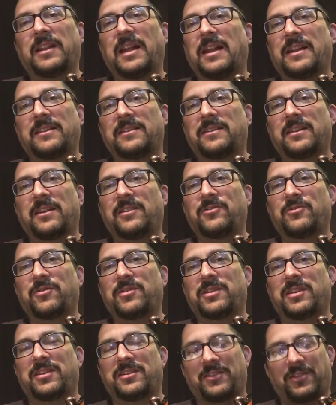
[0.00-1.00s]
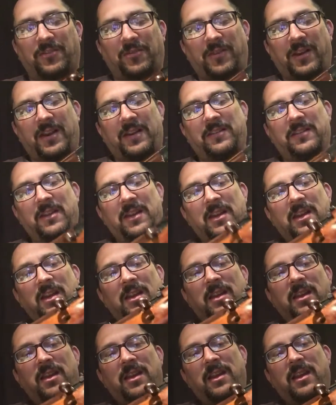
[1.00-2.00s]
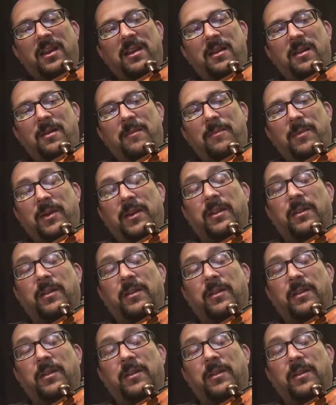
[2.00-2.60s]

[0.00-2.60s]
not as dangerous as the Grand. But